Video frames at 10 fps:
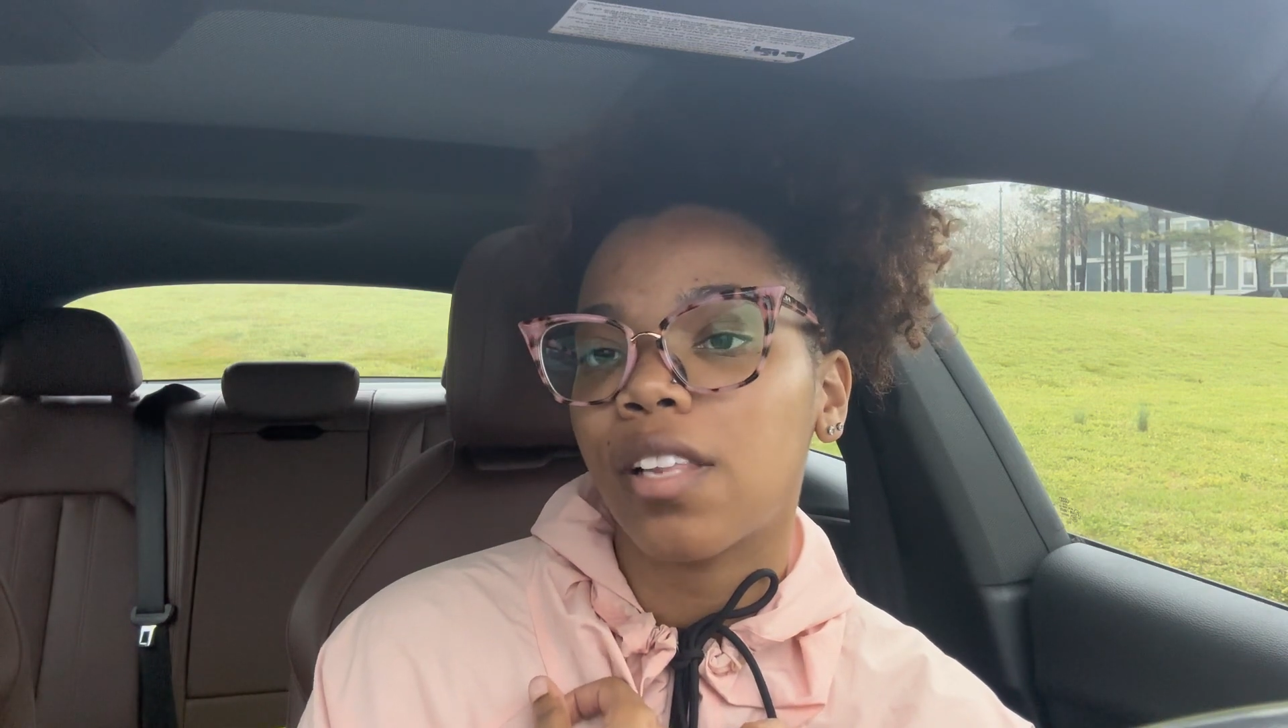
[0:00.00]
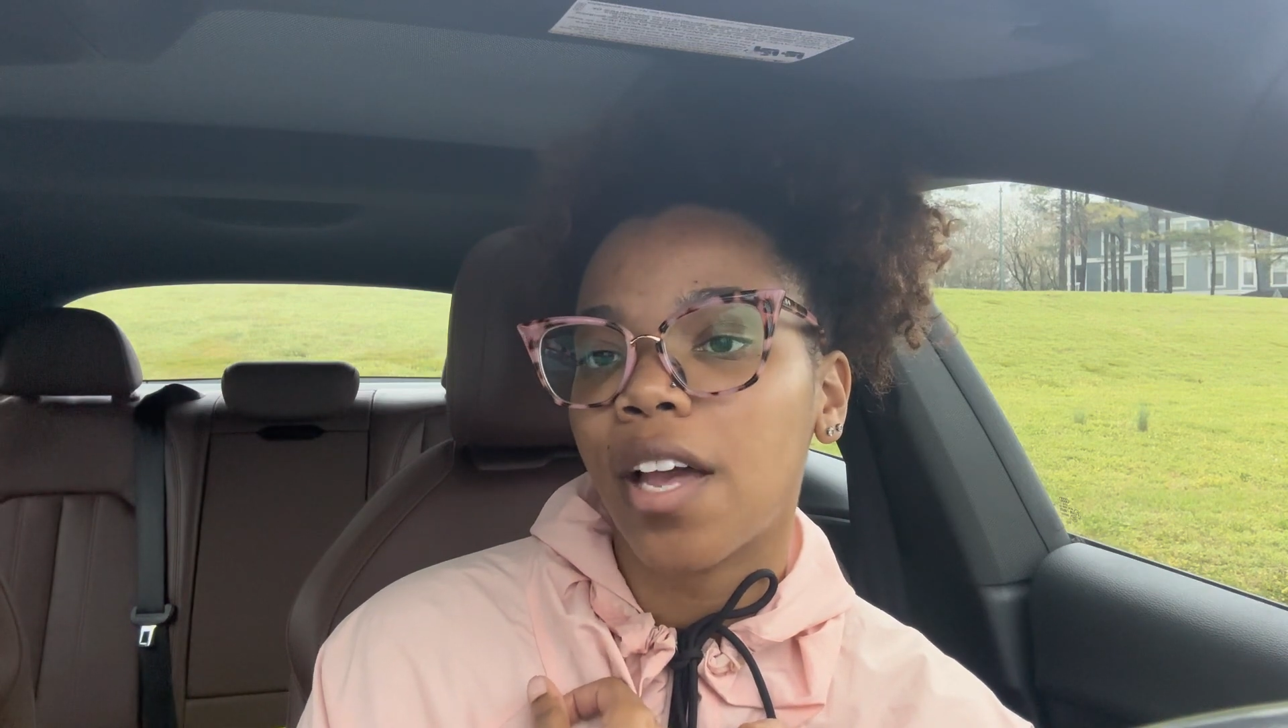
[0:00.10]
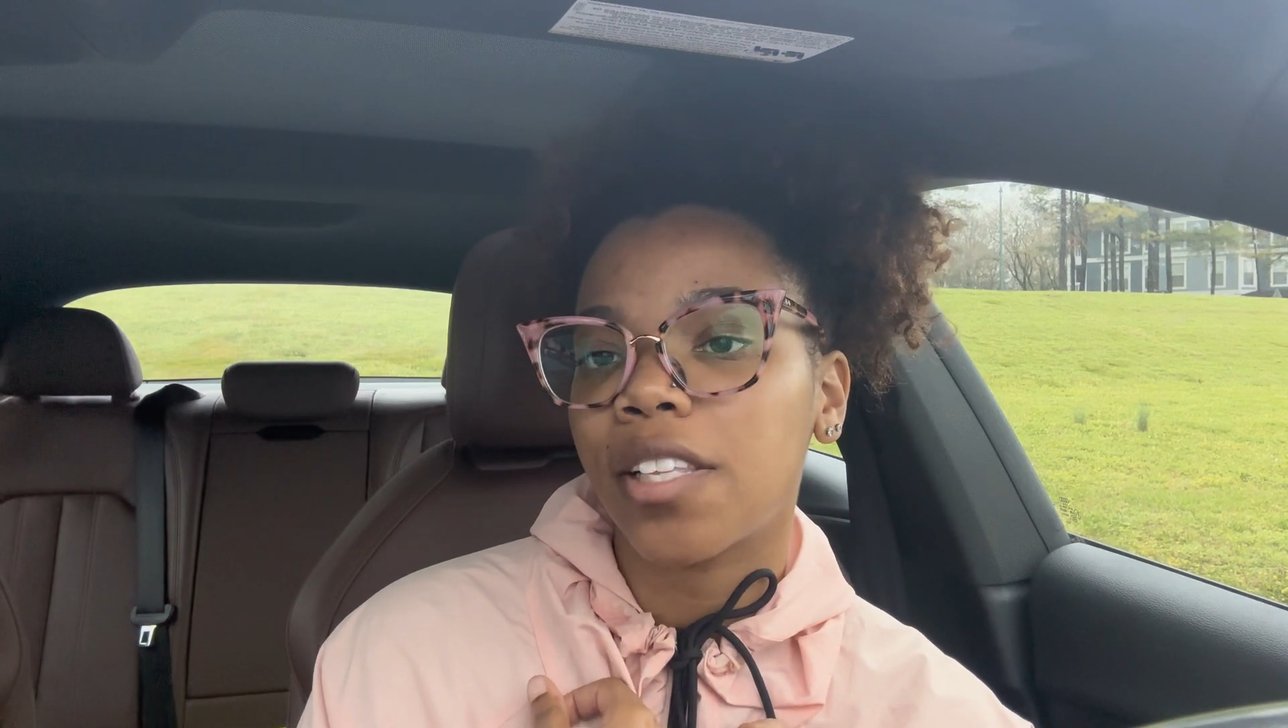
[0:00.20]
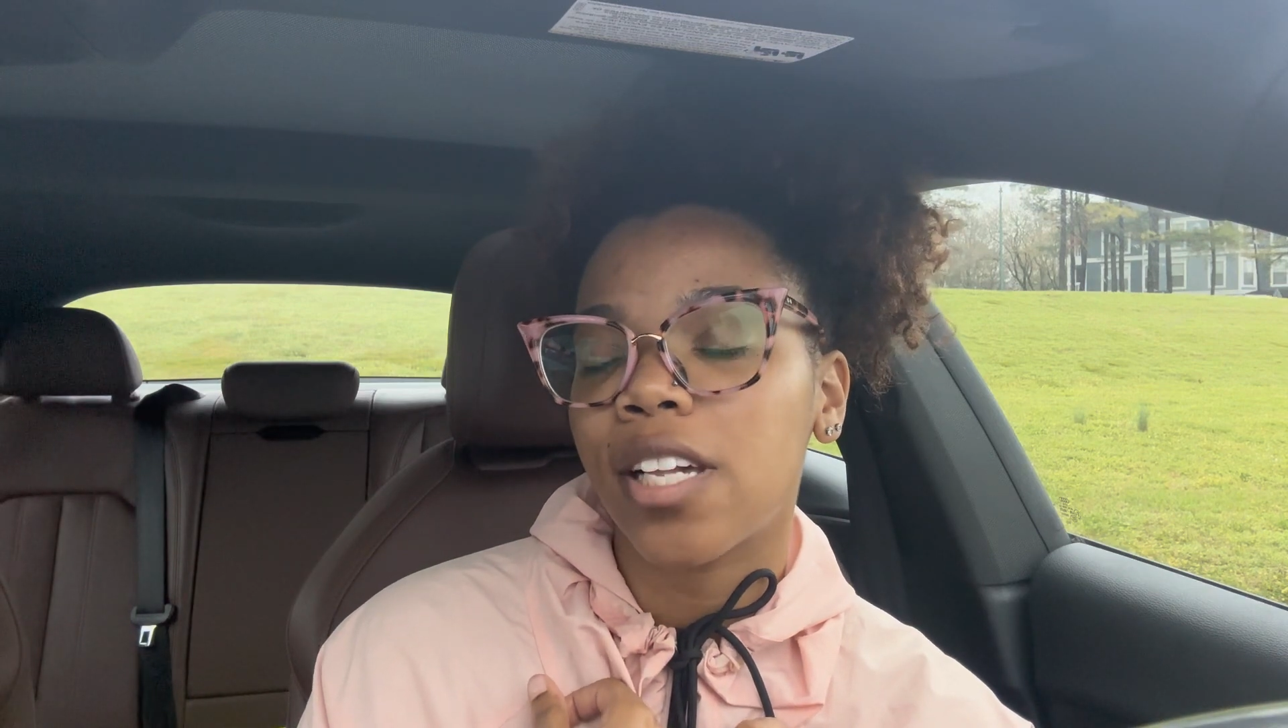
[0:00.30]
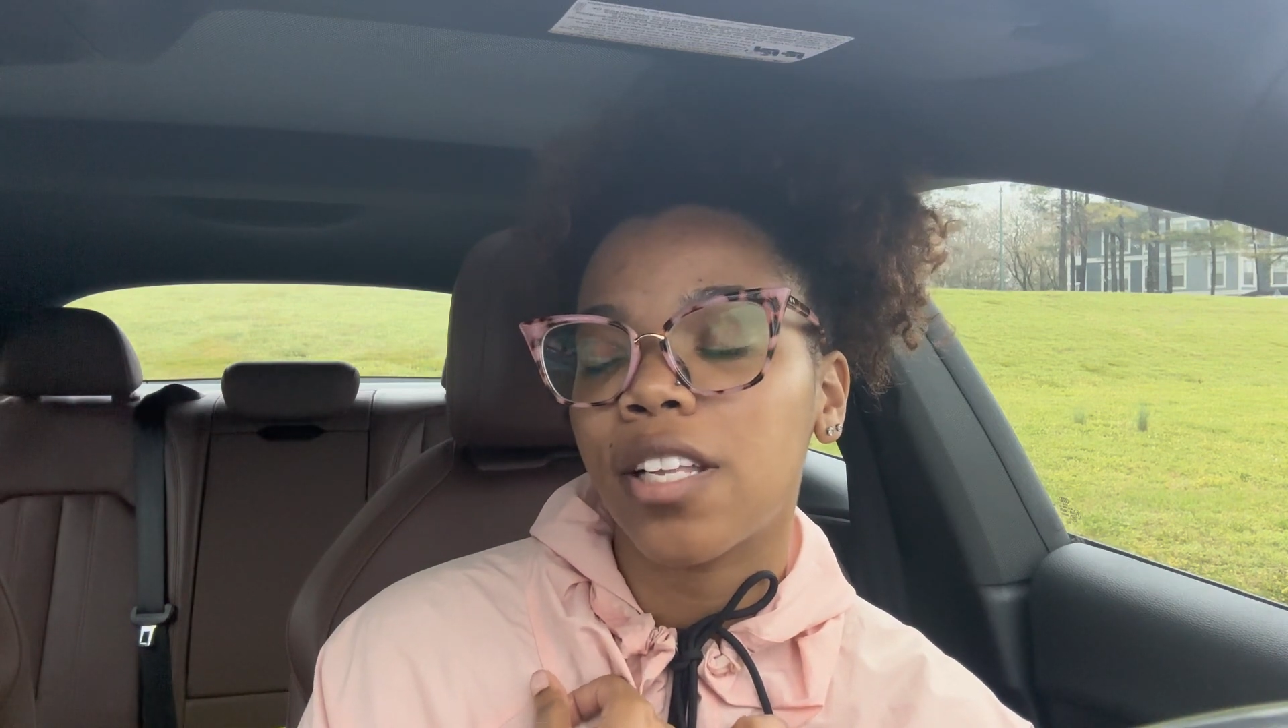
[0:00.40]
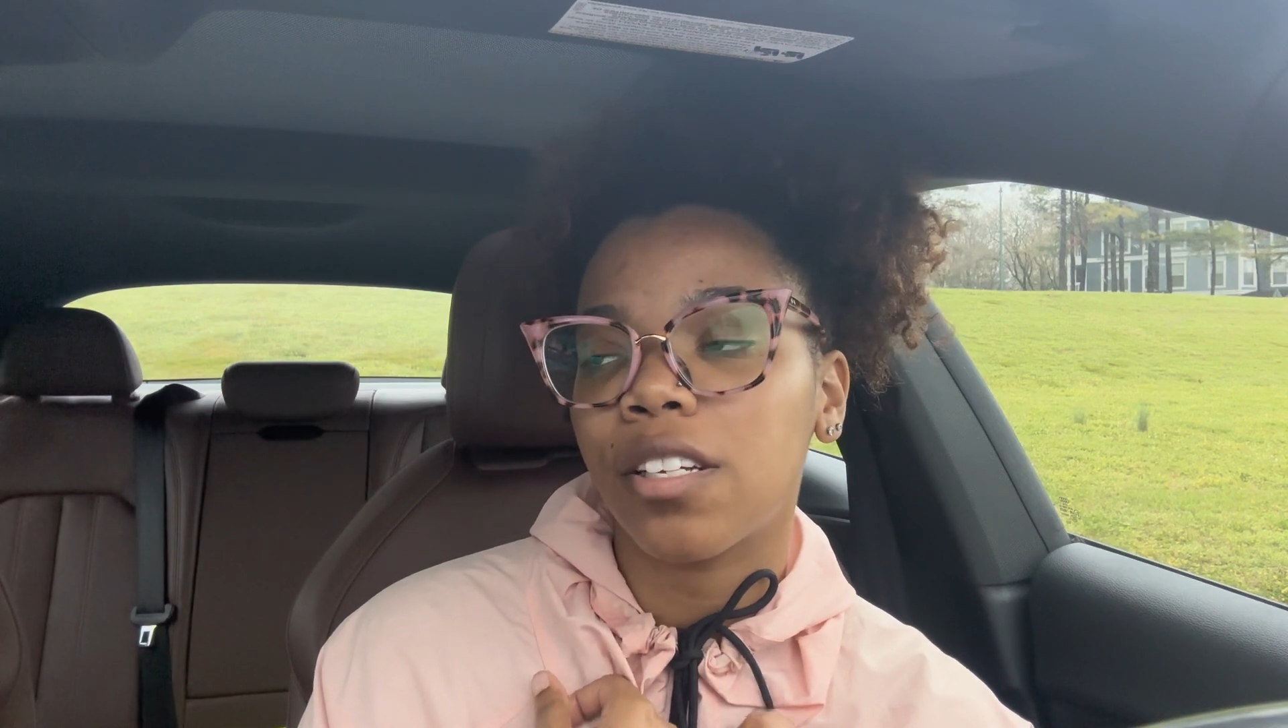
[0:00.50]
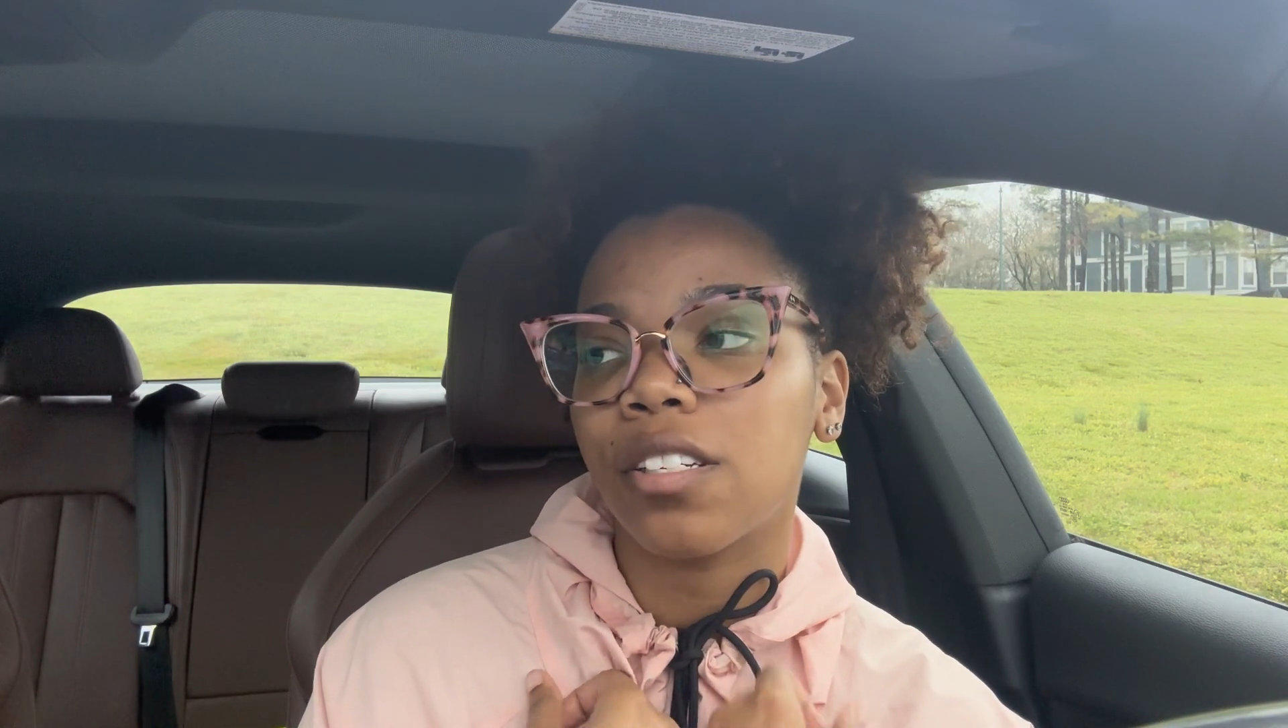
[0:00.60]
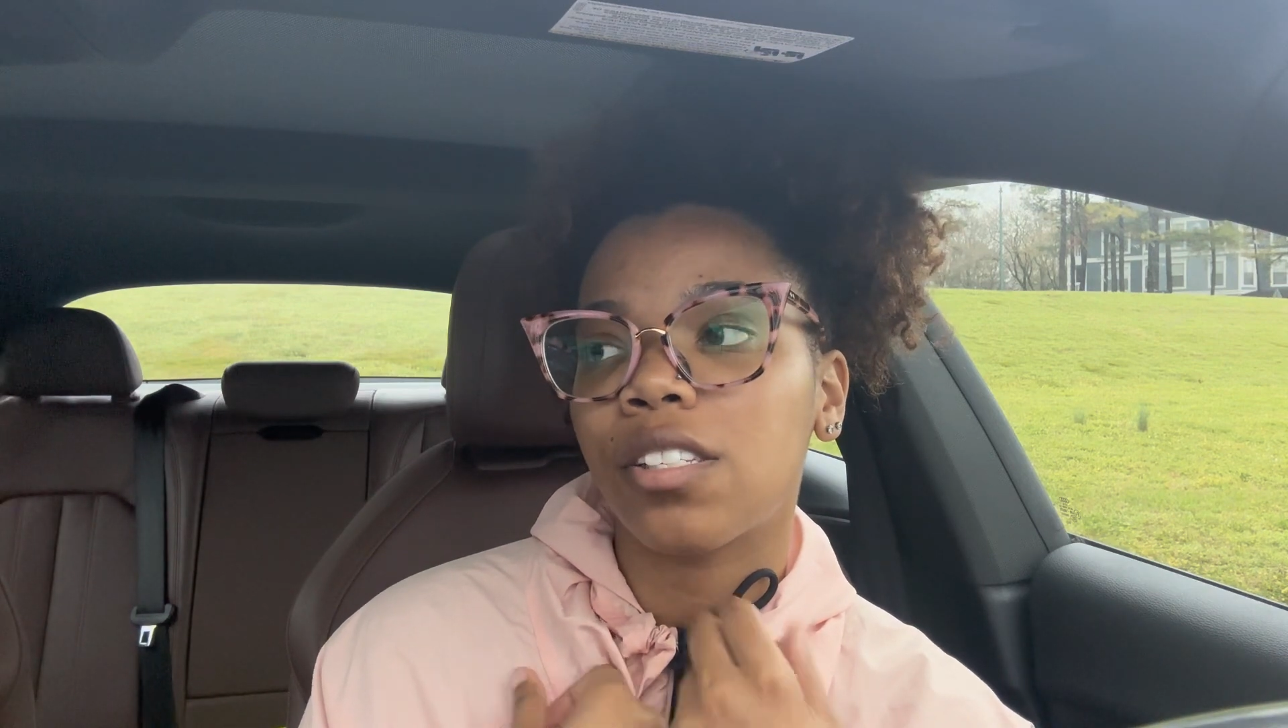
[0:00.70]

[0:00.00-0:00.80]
Like, Taylor,